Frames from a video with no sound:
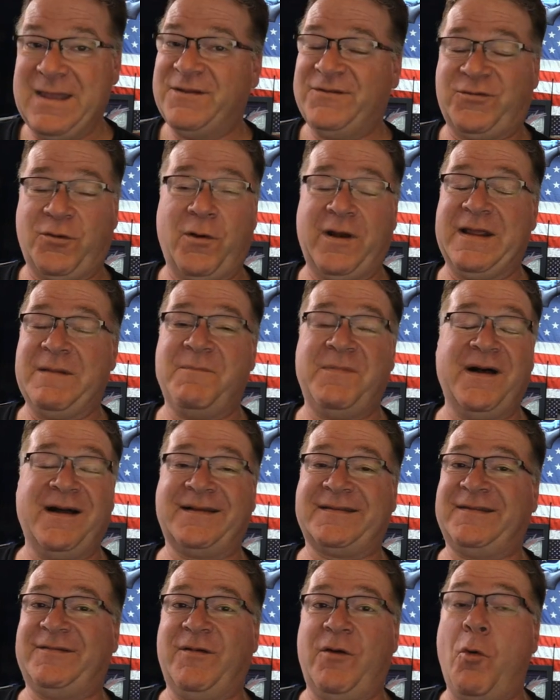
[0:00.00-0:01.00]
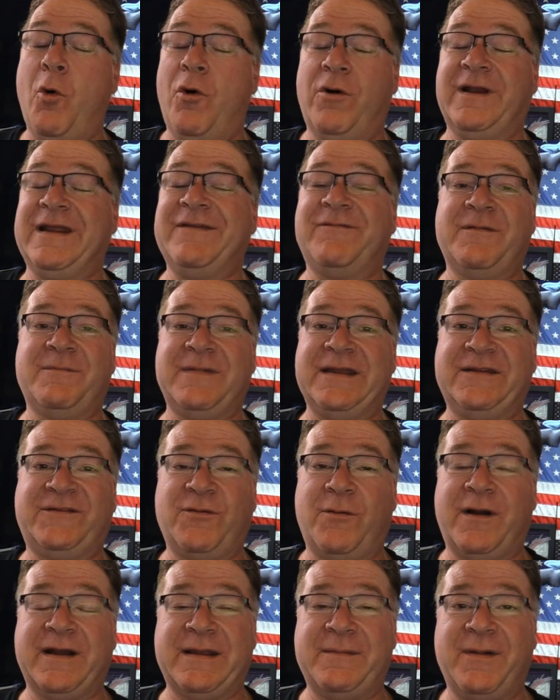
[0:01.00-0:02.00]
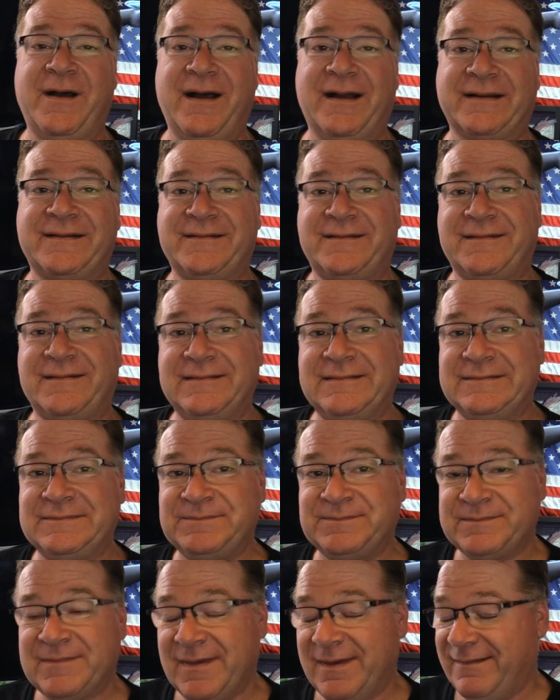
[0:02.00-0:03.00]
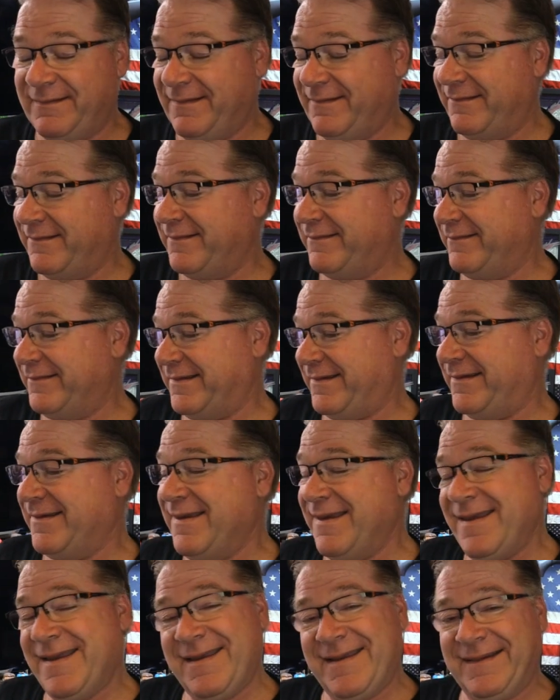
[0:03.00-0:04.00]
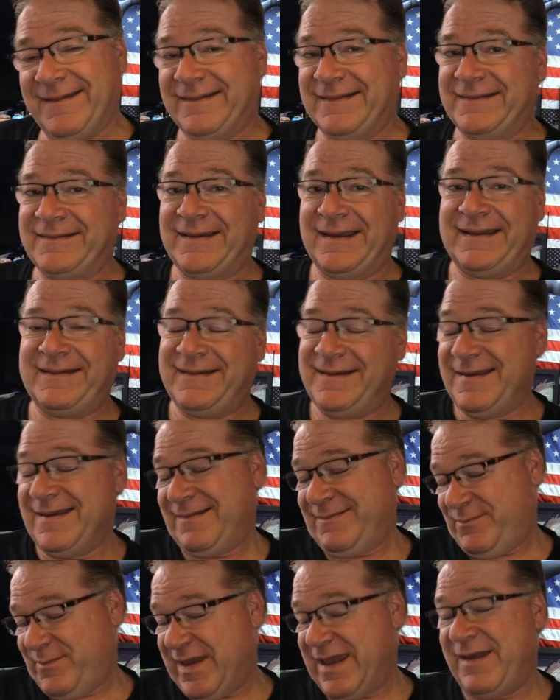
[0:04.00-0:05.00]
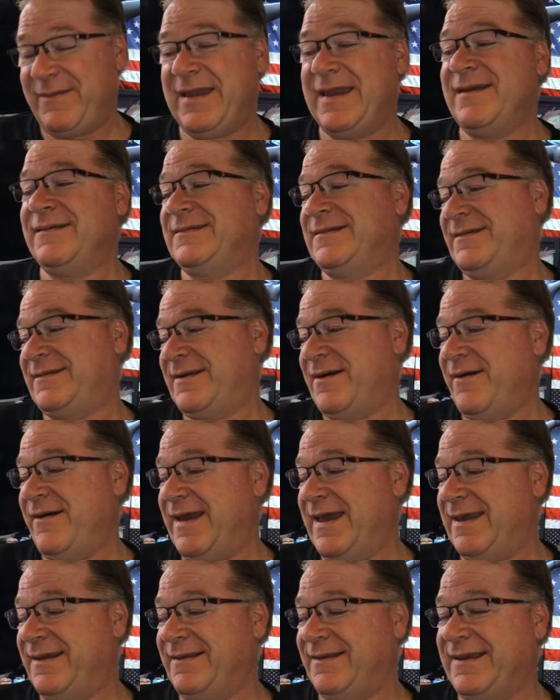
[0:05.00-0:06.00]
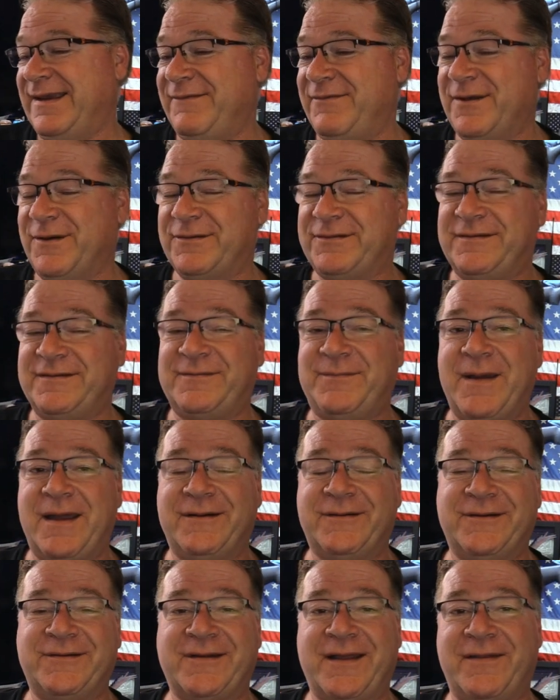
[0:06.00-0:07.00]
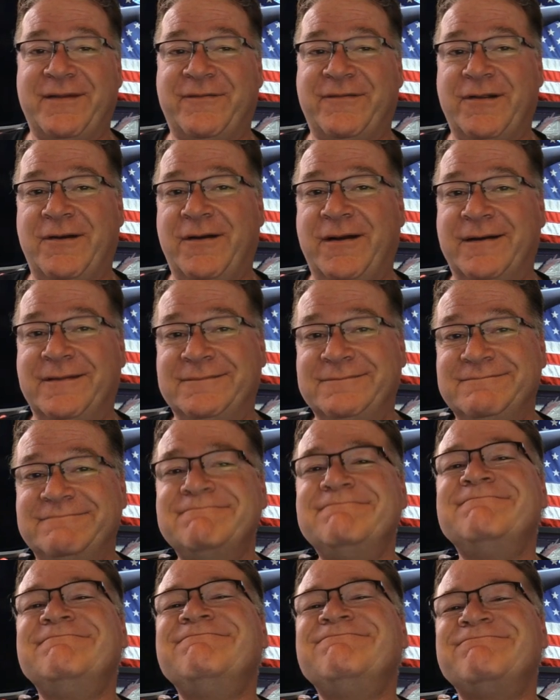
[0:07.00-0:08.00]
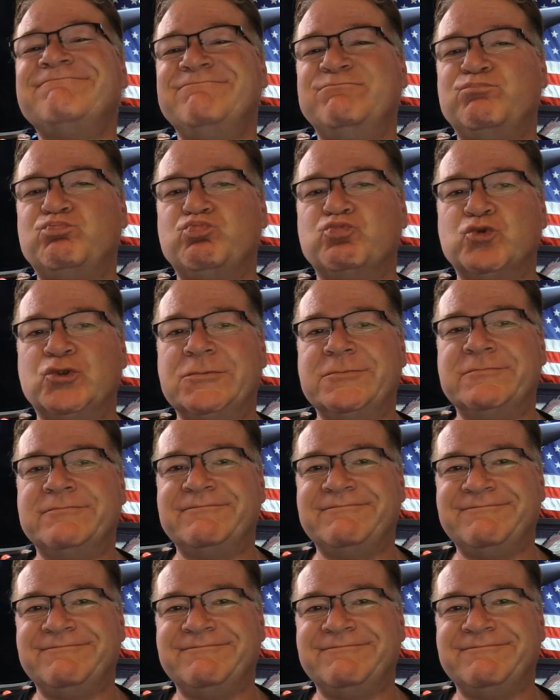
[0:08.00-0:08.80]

Twenty bucks won't even be twenty bucks. It's like, baby, just go ahead and leave those suspenders on the floor. Mm.